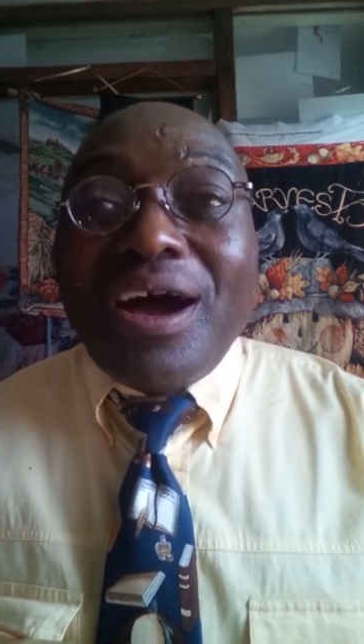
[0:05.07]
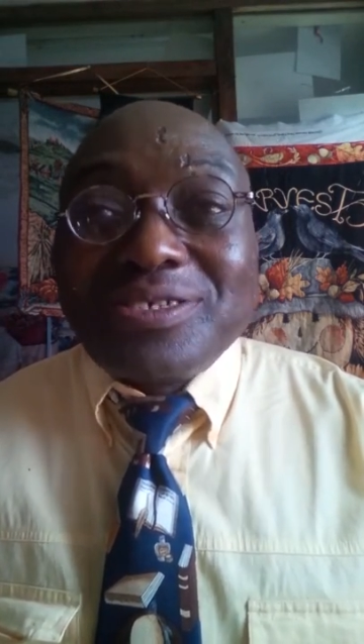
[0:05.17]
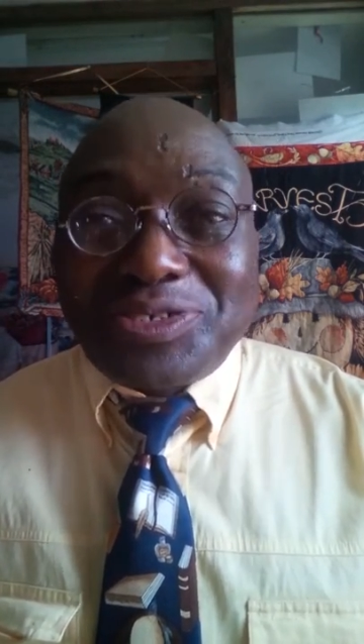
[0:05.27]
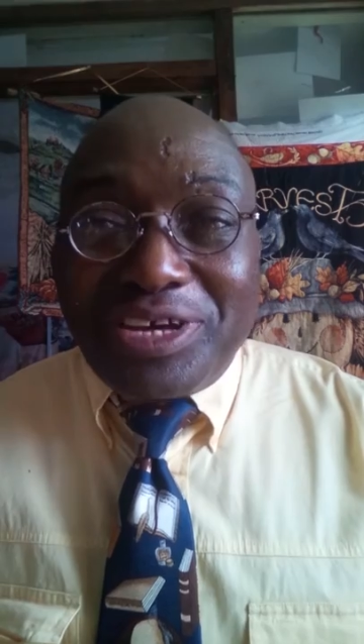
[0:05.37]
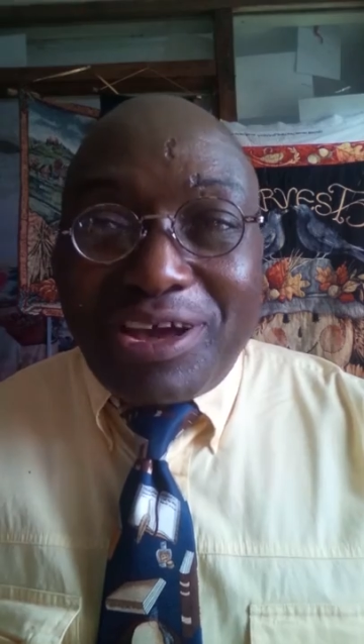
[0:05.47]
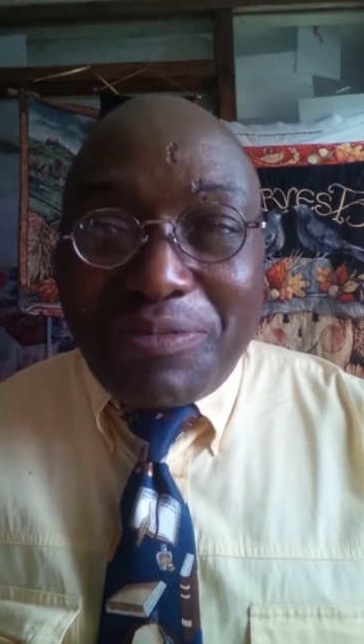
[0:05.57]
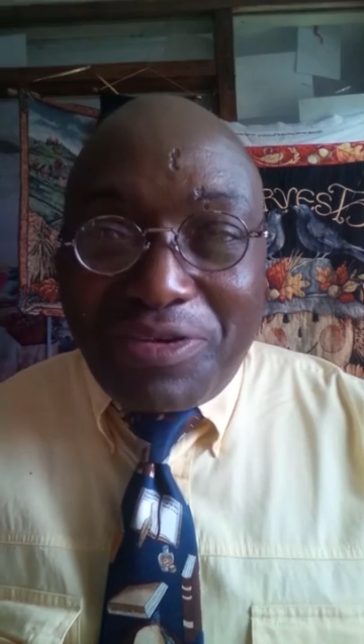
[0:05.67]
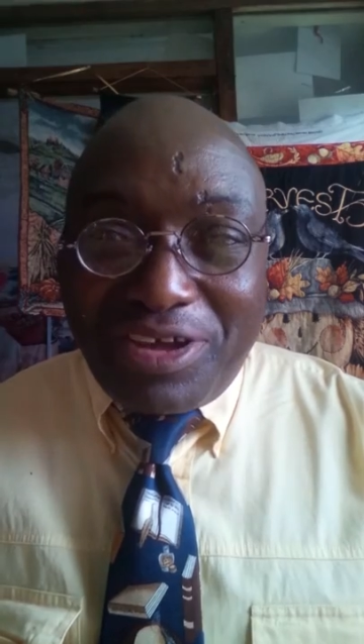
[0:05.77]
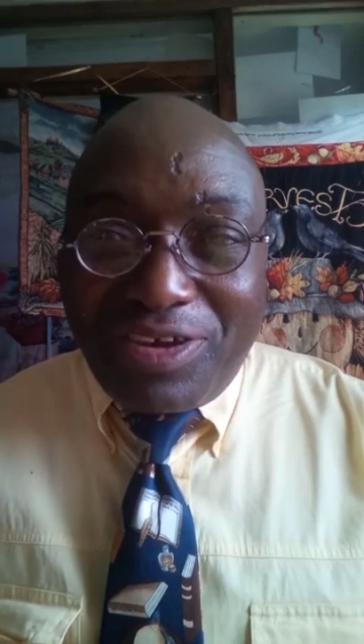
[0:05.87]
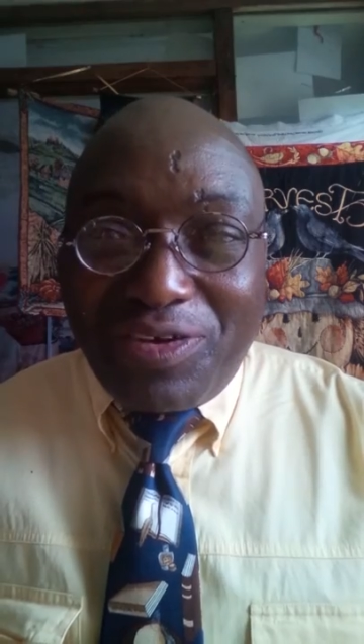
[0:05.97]
Uh, today I
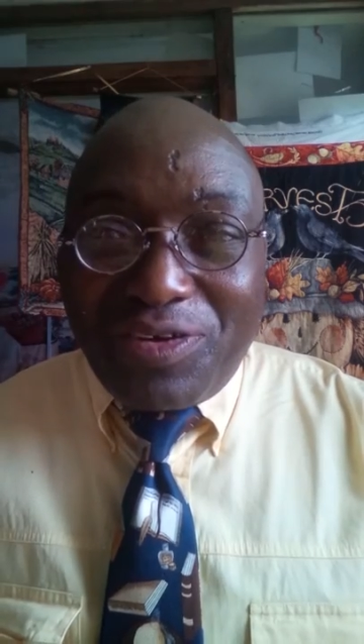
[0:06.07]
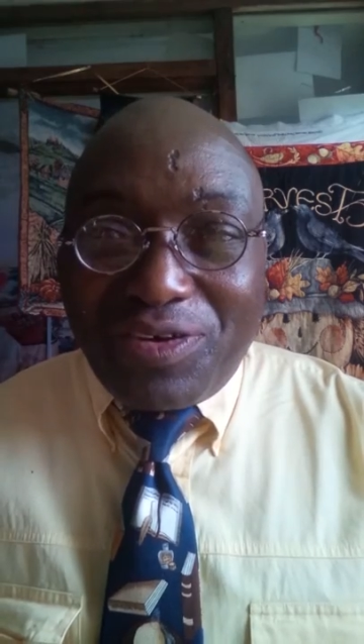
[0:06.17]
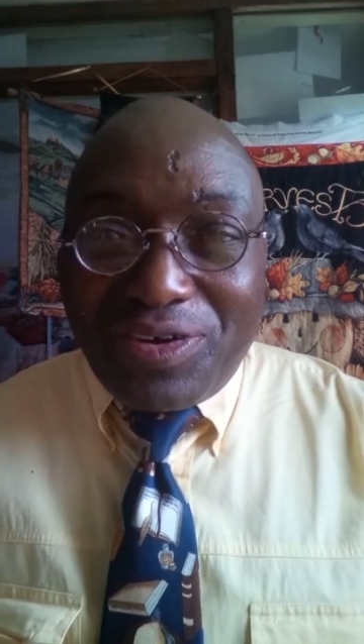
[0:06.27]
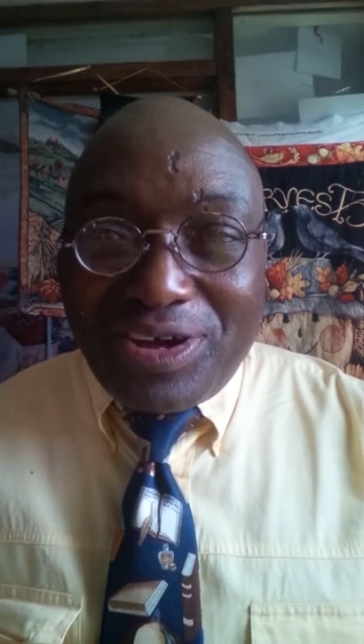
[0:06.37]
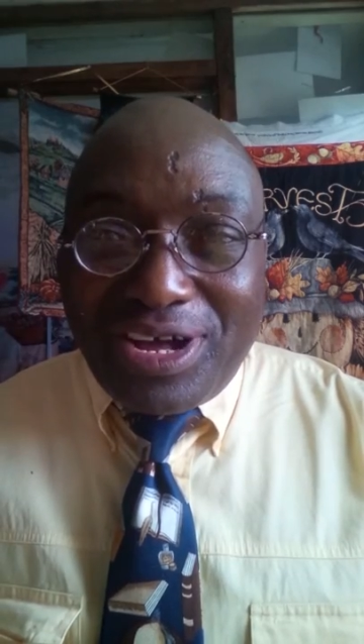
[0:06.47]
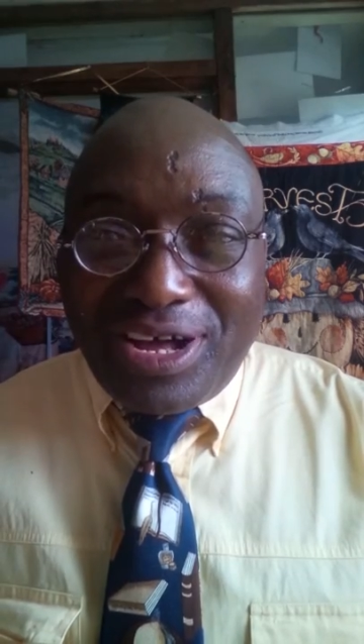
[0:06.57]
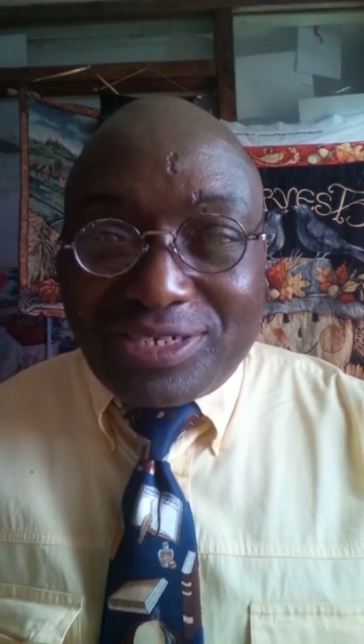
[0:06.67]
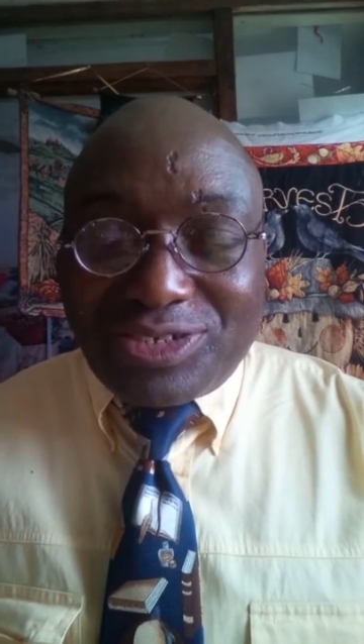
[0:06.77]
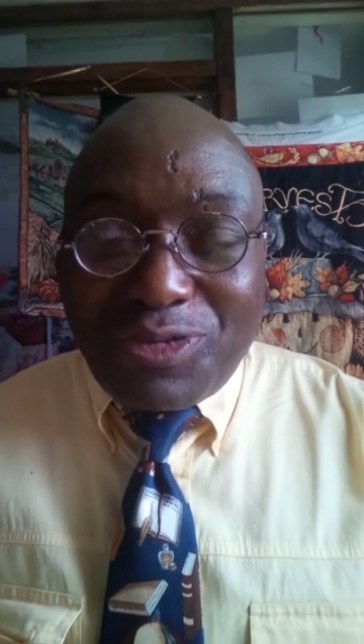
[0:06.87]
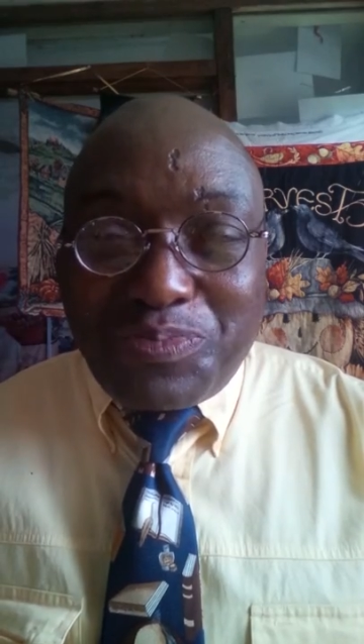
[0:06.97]
bring you a
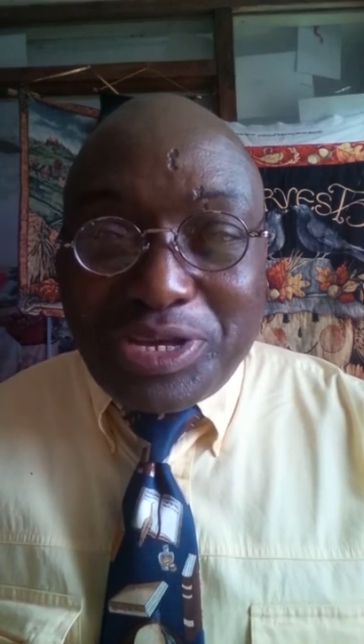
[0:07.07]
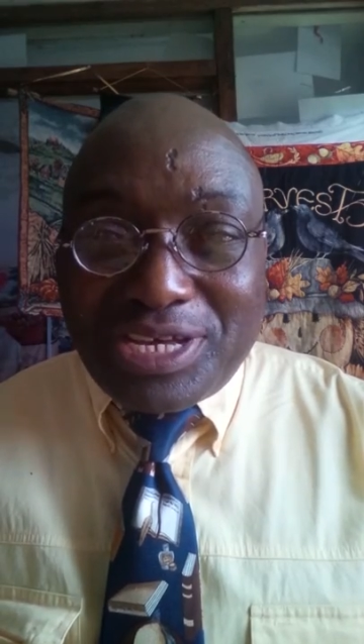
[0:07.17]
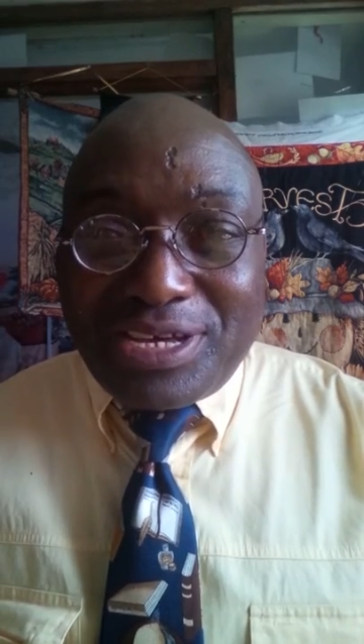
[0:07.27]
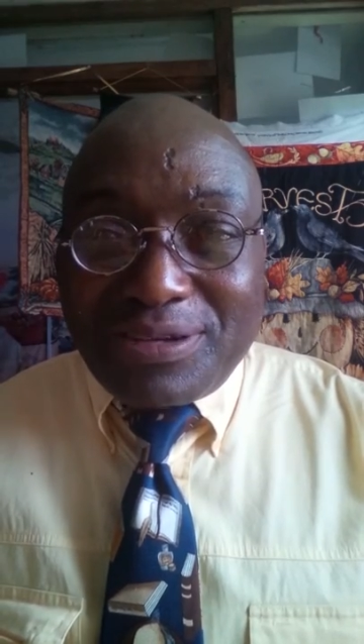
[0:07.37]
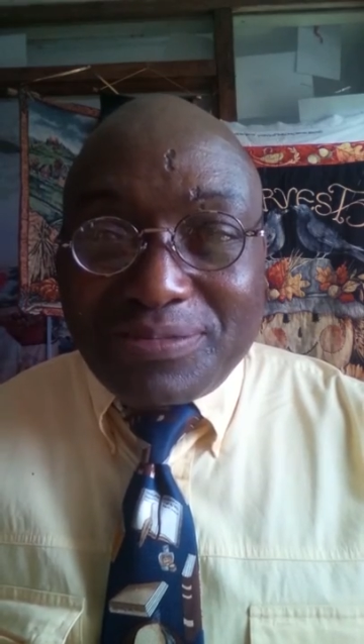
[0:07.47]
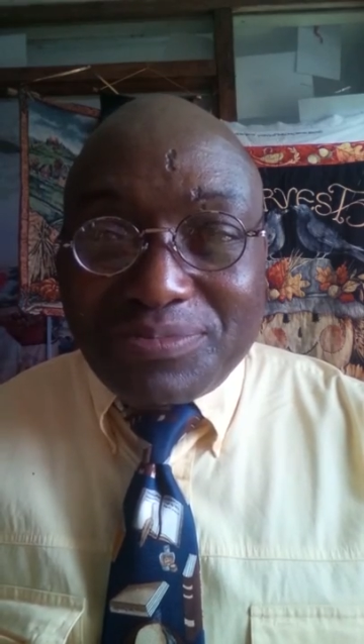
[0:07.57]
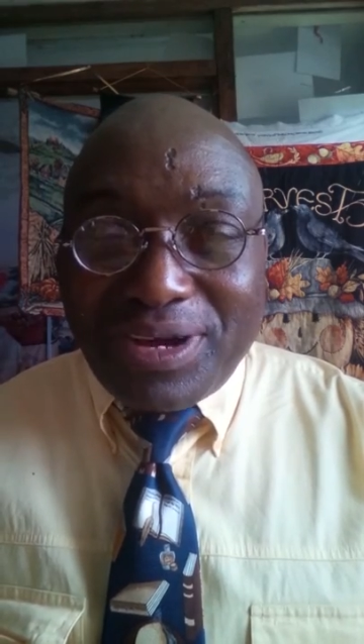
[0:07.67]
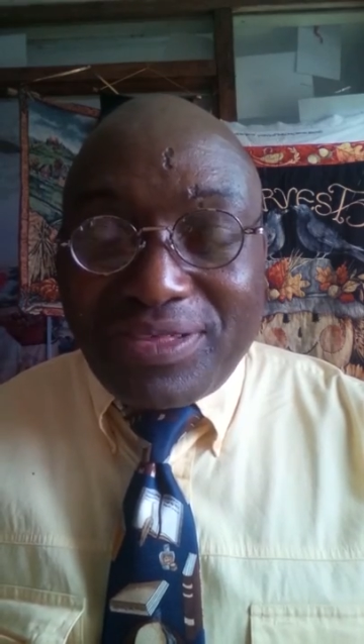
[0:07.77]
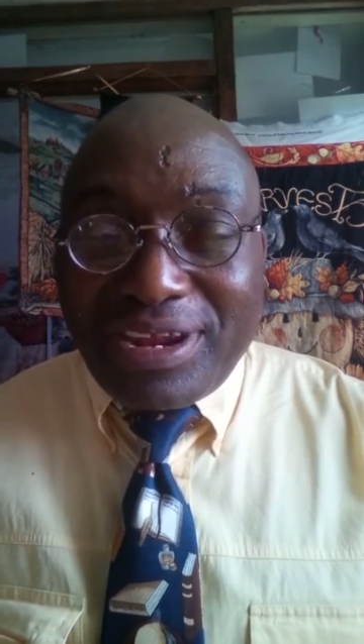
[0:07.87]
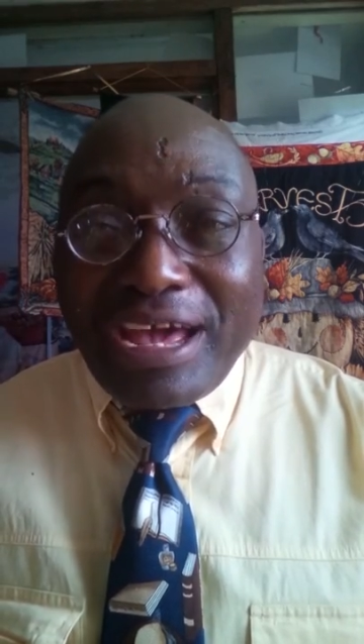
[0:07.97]
topic
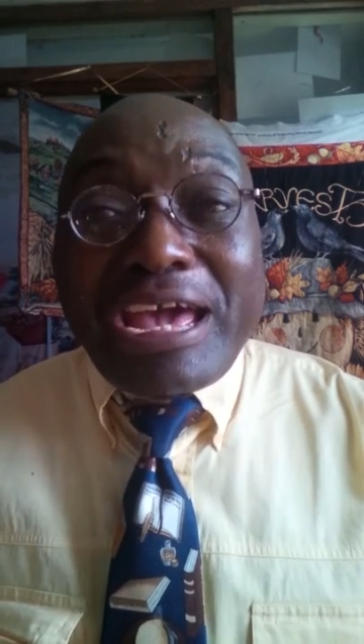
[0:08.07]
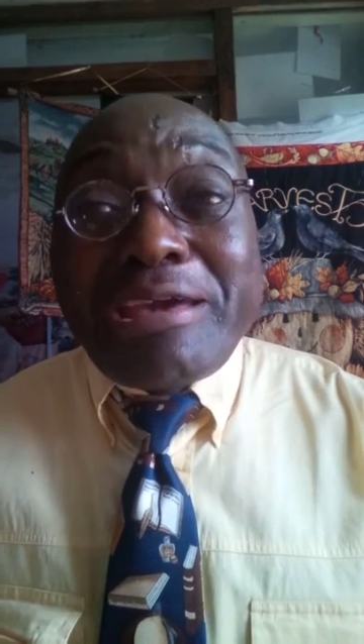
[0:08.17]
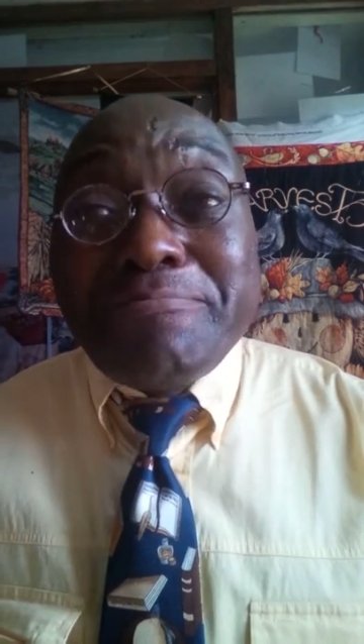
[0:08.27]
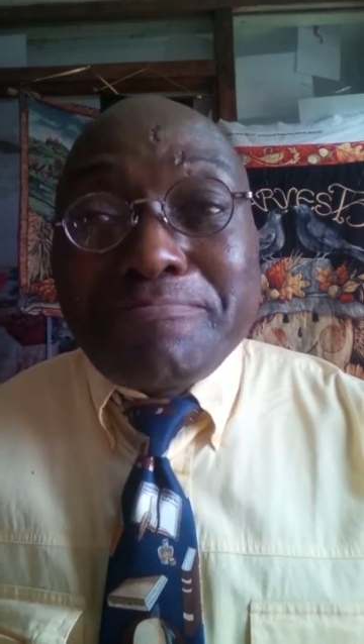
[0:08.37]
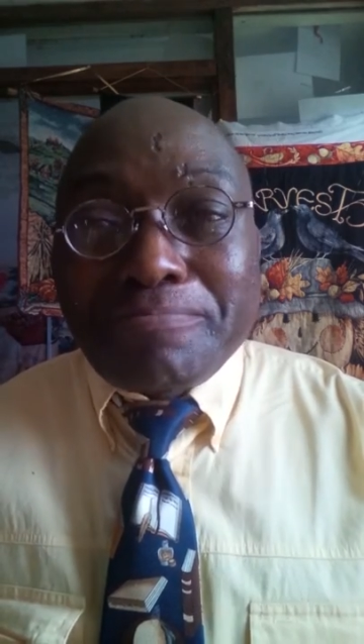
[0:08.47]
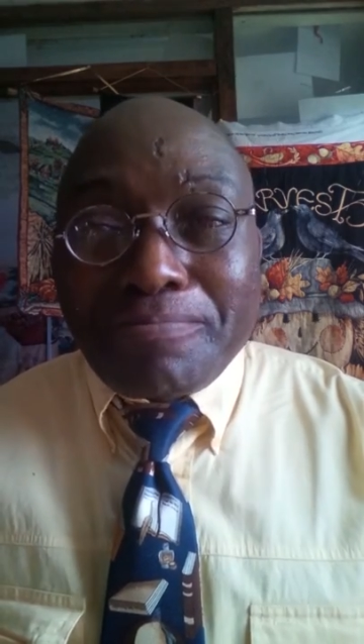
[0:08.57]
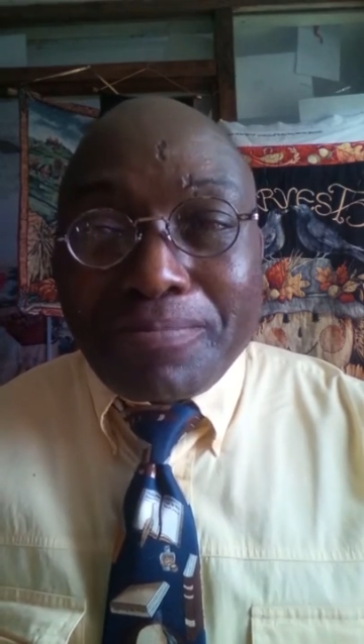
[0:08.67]
by the name